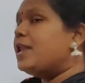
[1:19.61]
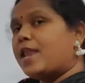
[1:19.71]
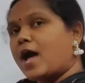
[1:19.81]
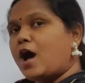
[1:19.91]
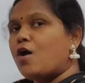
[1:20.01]

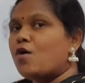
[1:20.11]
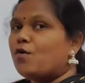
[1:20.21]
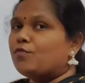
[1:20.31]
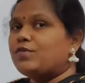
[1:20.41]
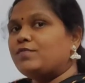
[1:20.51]
Now
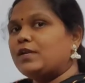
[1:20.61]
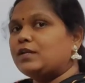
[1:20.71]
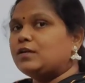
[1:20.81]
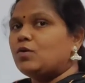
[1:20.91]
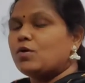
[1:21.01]
we
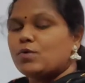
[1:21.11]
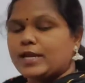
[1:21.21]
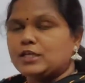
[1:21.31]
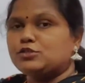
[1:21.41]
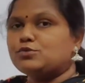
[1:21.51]
will look
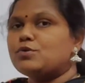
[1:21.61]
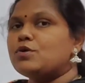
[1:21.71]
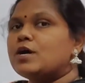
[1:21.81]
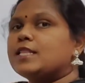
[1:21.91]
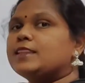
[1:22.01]
into
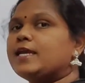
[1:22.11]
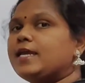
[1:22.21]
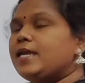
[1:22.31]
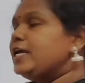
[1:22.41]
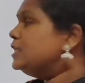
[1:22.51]

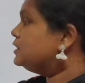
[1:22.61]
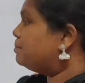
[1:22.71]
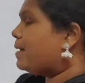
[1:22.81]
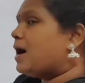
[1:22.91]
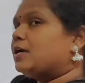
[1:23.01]
each
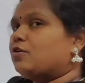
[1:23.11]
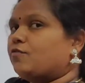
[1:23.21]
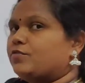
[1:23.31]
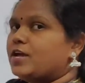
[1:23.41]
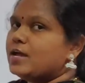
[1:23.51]
part
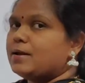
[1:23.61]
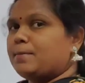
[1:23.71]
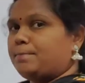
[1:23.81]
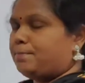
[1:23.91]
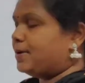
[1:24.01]
of the
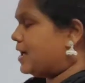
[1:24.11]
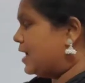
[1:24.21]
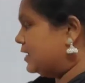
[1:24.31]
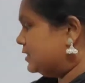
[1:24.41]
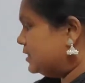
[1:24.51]
plant.